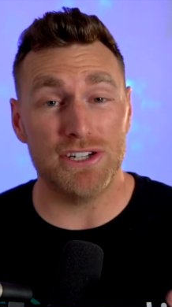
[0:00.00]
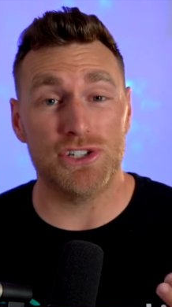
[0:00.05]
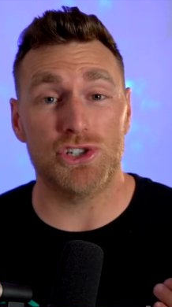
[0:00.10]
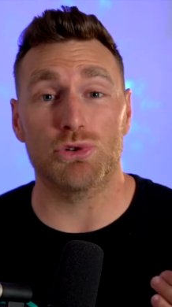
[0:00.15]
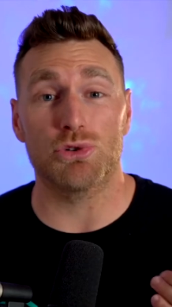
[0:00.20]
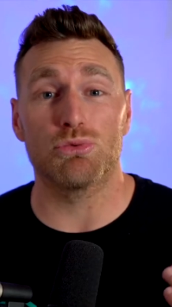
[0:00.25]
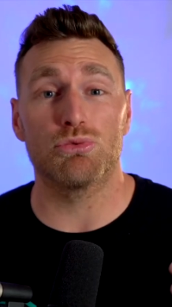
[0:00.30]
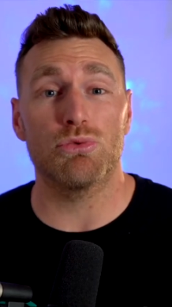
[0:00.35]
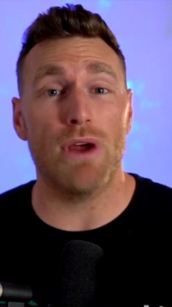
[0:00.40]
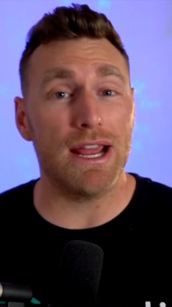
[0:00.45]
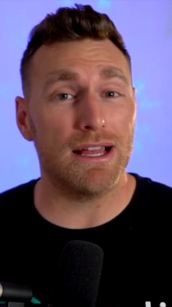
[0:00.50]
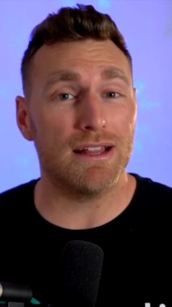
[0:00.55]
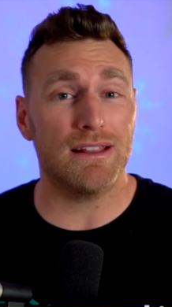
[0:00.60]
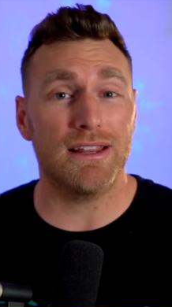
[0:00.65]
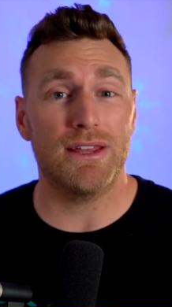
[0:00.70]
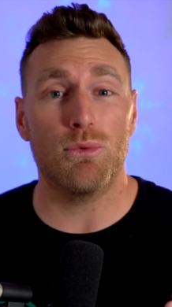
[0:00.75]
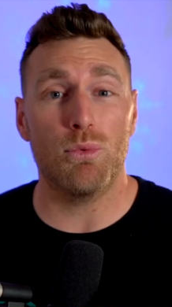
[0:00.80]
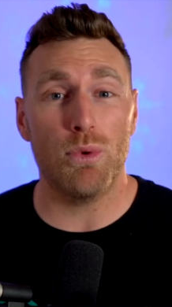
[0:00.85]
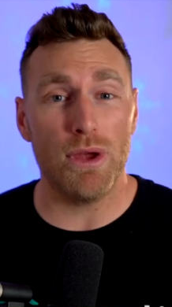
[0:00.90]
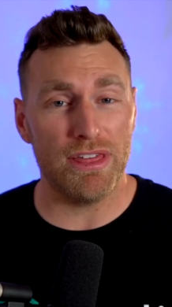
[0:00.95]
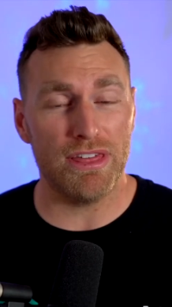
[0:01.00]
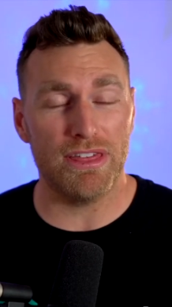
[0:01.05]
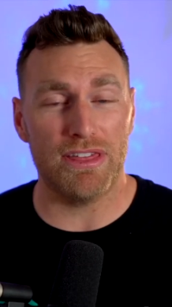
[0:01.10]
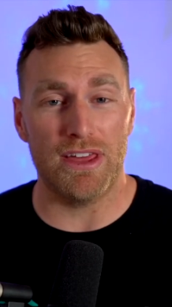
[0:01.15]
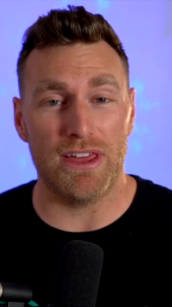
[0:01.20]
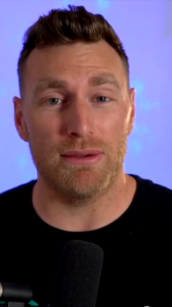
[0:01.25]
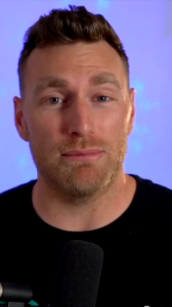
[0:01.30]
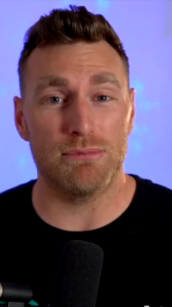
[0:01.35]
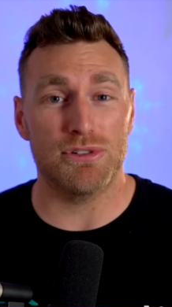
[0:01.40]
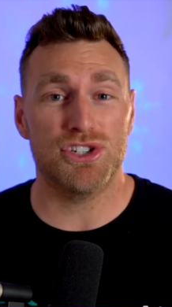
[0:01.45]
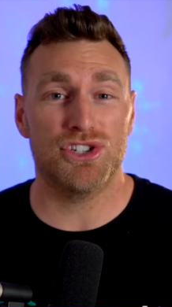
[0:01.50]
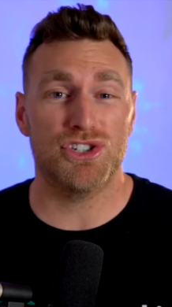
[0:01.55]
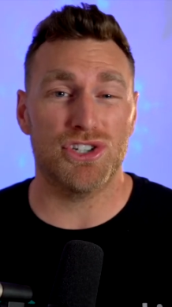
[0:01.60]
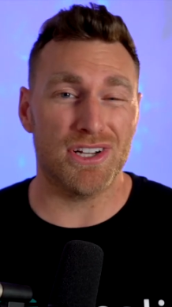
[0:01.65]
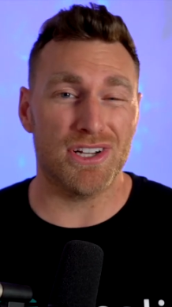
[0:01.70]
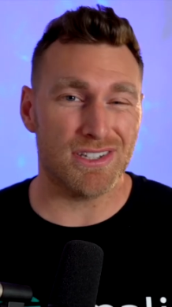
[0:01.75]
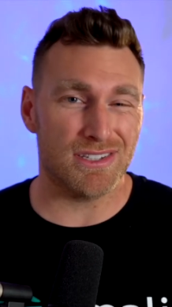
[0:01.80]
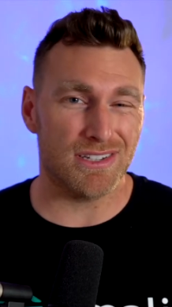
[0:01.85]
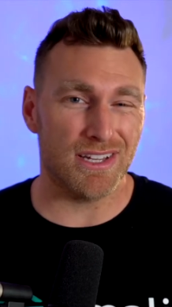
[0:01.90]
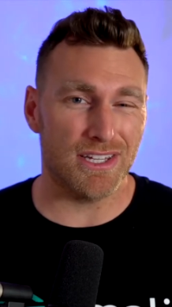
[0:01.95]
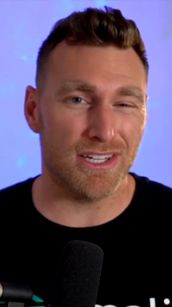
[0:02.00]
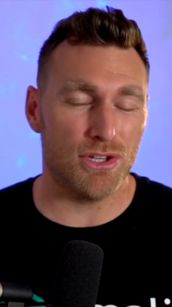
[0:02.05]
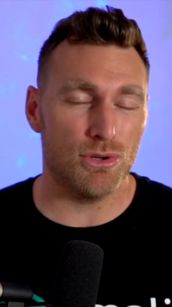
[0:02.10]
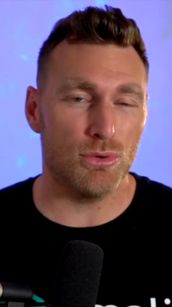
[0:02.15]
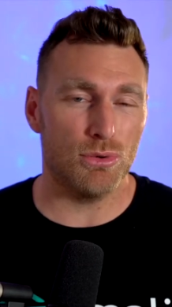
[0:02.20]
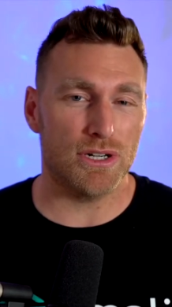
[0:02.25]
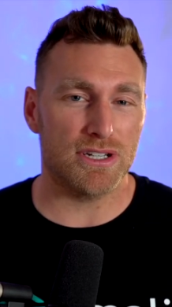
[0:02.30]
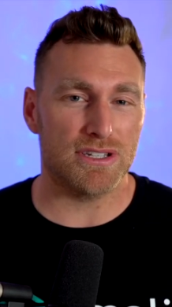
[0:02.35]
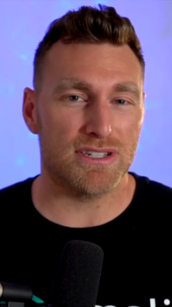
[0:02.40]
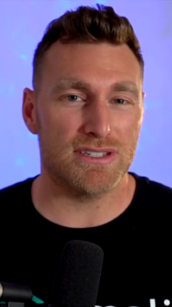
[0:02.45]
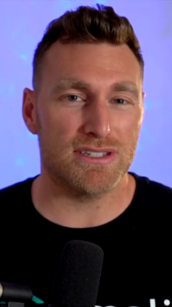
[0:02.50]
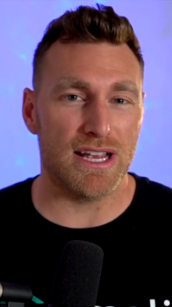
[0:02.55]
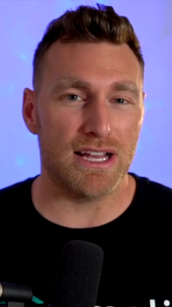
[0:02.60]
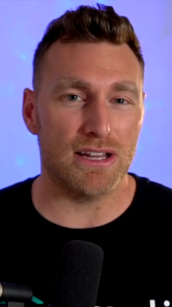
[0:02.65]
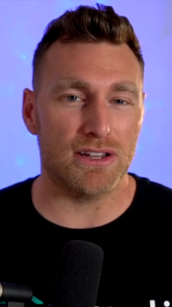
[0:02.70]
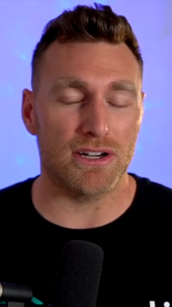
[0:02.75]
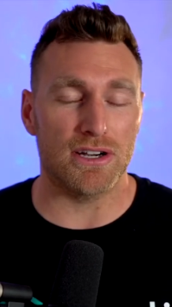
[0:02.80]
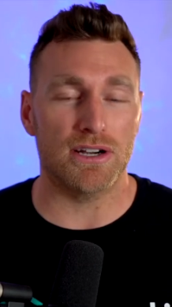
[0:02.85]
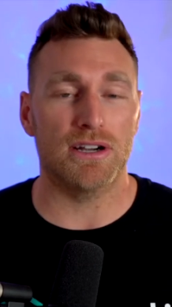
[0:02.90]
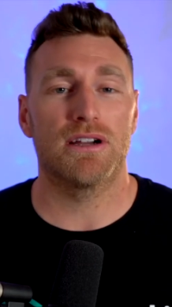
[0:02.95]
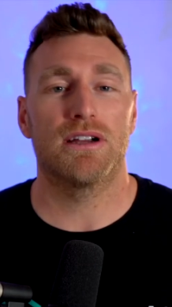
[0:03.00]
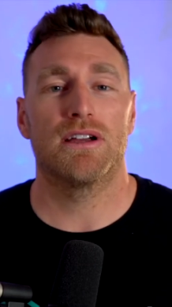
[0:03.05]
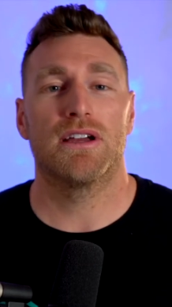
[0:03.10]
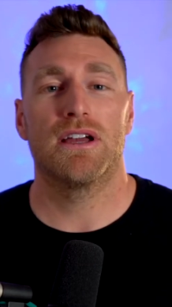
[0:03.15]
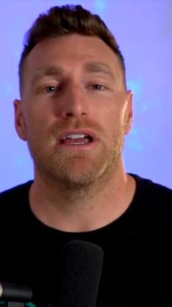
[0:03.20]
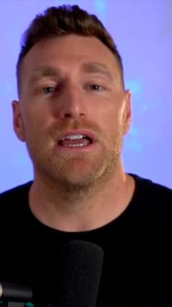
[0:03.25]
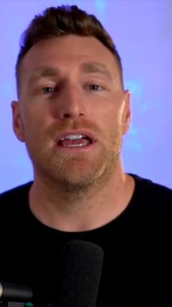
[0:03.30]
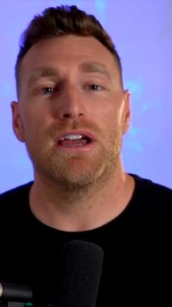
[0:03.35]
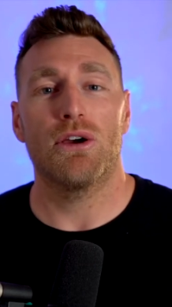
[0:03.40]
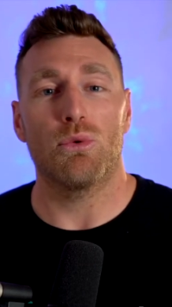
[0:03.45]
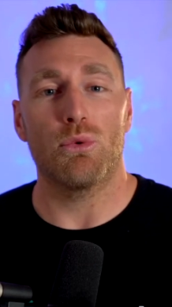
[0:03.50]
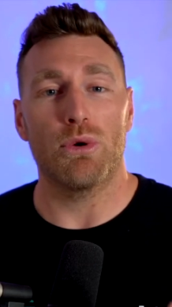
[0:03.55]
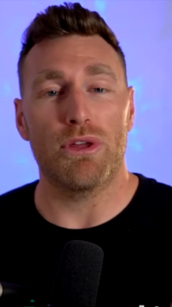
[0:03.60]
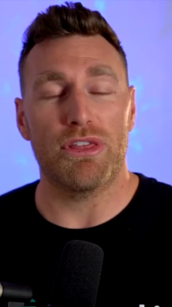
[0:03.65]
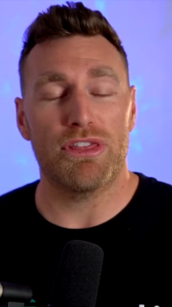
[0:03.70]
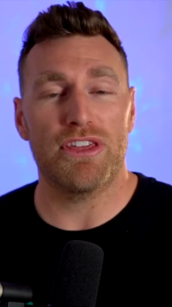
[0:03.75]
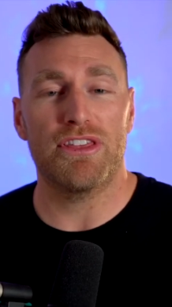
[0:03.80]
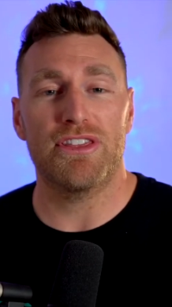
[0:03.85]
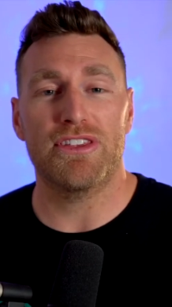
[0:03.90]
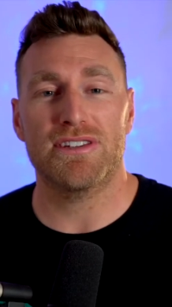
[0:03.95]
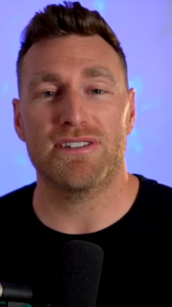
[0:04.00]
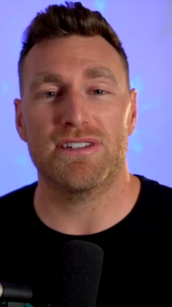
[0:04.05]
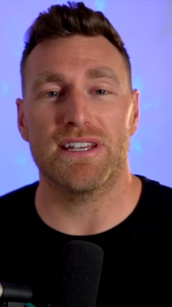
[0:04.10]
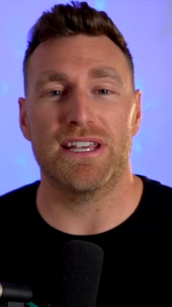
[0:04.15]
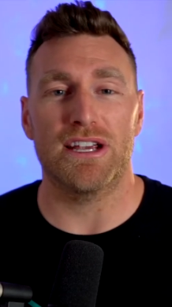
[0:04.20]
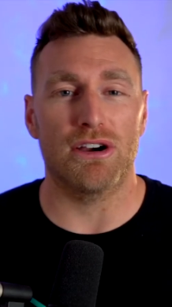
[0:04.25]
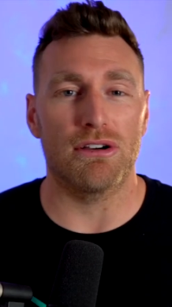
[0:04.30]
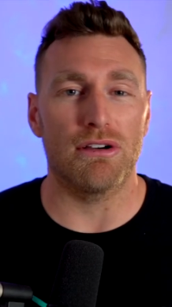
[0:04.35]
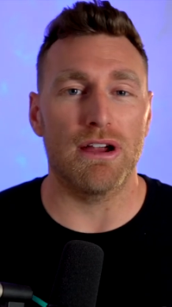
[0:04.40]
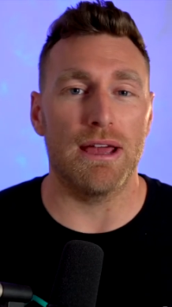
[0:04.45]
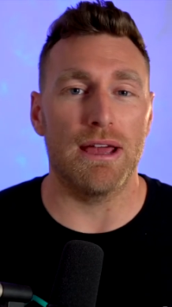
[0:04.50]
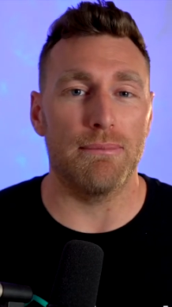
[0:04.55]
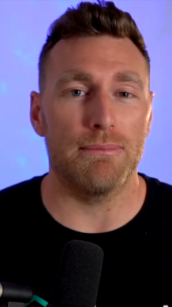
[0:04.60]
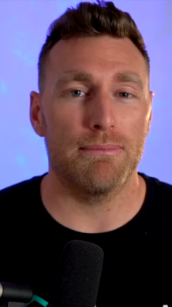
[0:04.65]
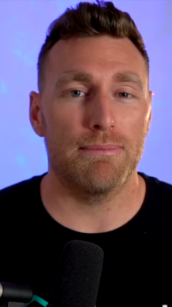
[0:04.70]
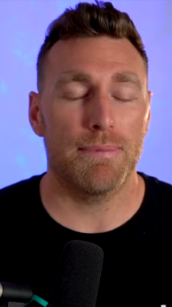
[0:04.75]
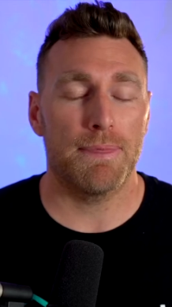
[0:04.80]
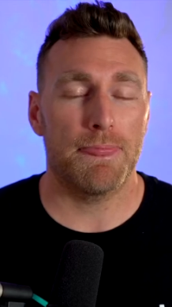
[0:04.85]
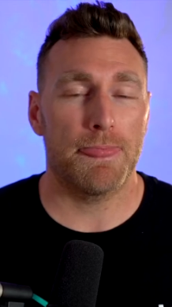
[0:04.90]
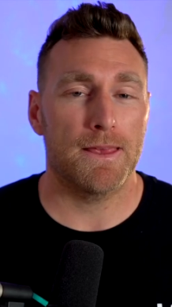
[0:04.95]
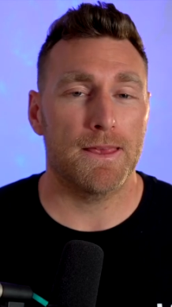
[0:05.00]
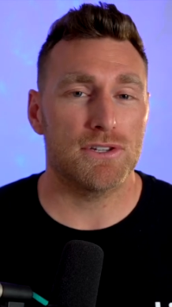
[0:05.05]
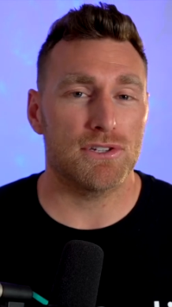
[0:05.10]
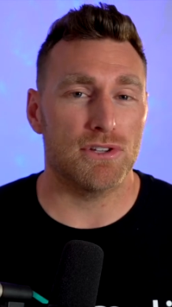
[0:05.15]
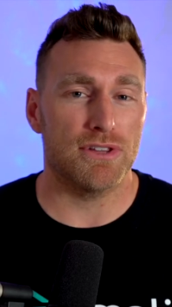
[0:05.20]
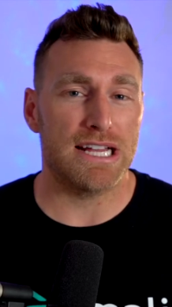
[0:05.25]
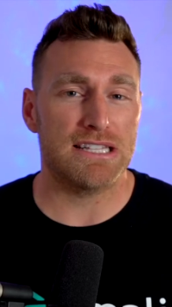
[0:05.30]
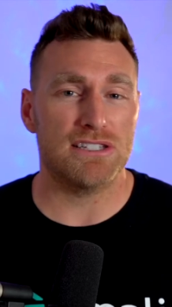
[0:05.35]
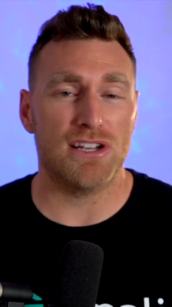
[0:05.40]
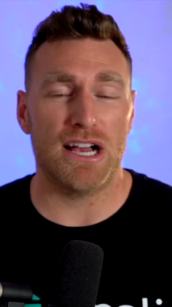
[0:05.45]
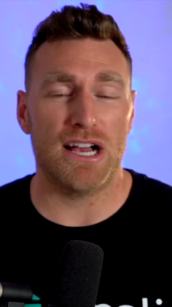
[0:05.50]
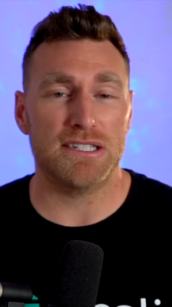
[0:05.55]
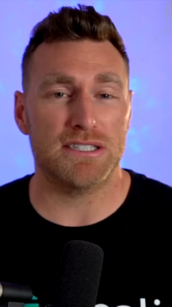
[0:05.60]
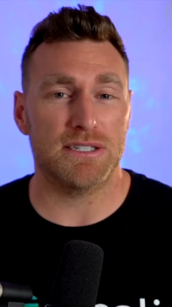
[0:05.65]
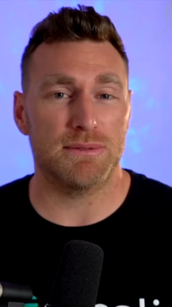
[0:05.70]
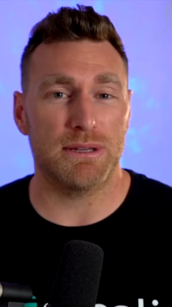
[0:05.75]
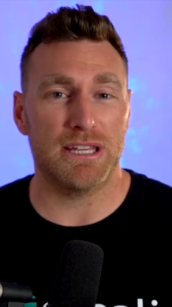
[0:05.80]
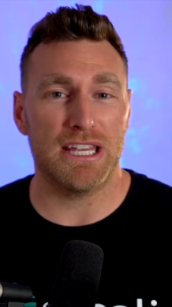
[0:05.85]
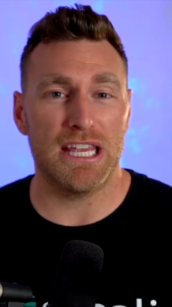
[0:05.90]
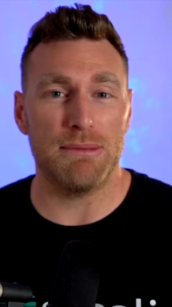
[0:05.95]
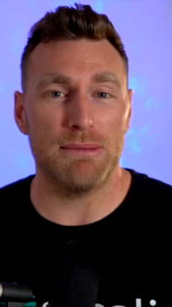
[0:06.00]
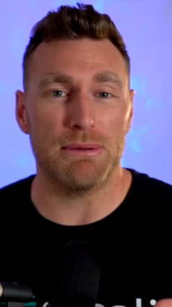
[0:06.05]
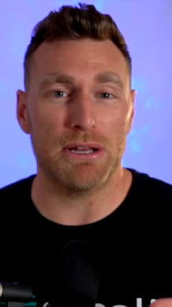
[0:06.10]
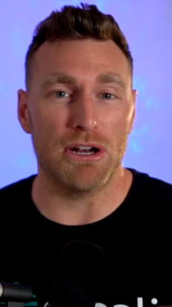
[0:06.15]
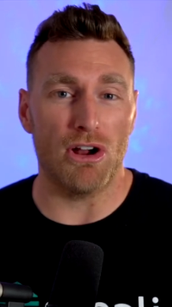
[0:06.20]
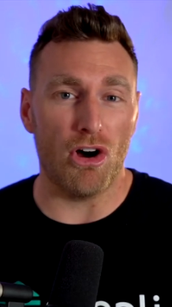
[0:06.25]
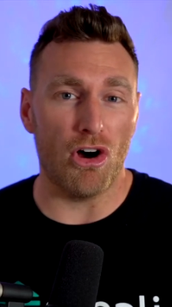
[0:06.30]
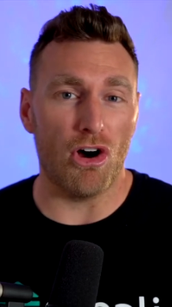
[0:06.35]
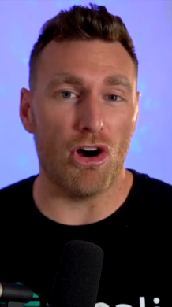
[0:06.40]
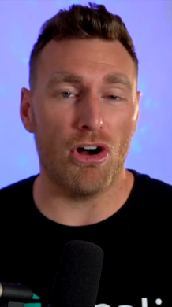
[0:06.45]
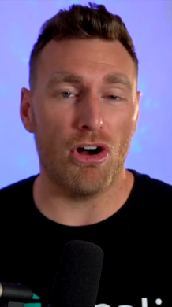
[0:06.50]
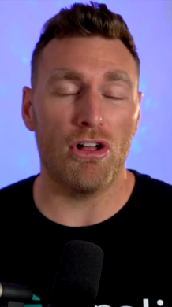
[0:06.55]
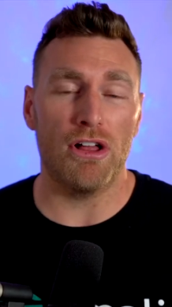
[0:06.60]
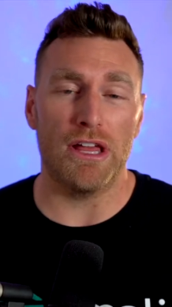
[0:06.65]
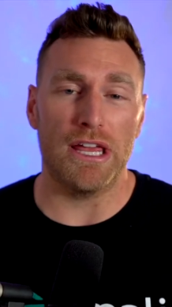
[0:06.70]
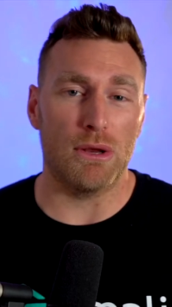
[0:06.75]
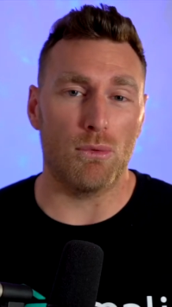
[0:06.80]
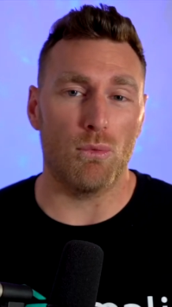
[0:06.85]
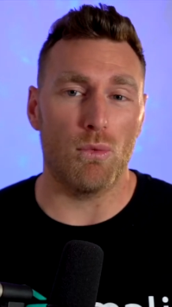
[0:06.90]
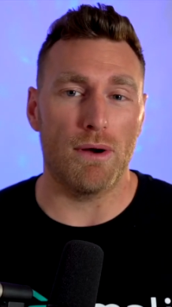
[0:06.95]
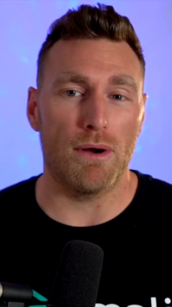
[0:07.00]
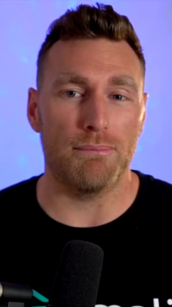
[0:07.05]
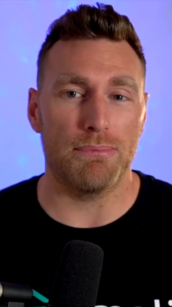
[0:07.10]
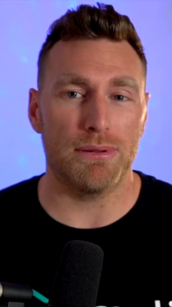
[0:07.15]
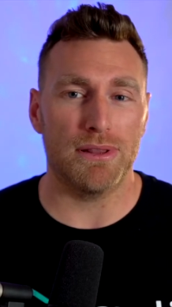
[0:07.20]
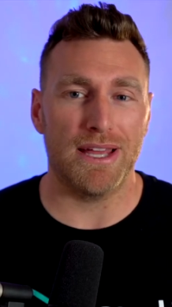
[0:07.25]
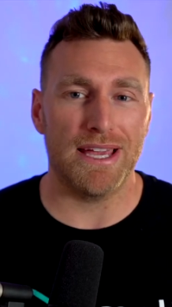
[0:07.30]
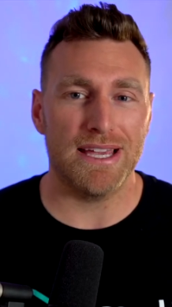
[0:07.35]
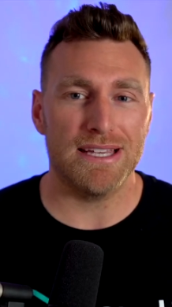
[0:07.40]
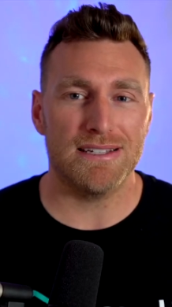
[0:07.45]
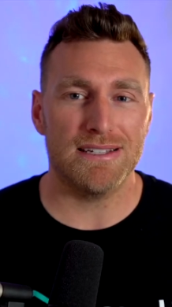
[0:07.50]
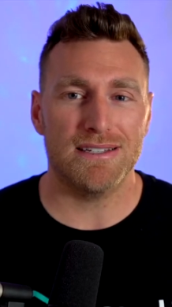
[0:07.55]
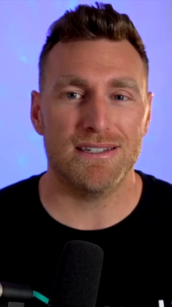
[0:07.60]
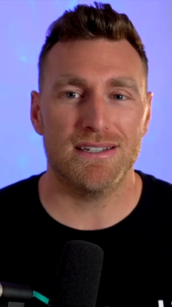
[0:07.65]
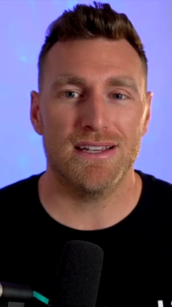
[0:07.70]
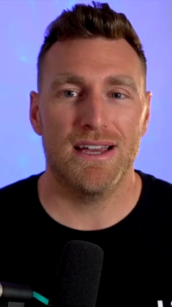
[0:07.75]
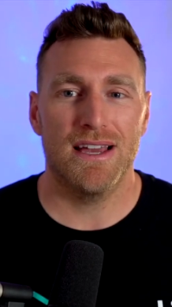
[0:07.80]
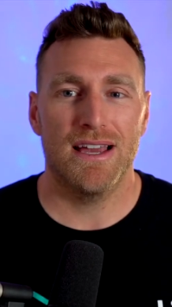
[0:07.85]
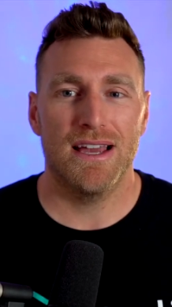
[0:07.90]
directly with them just like you would a seller within the CRM. So that's awesome to keep it all in one place.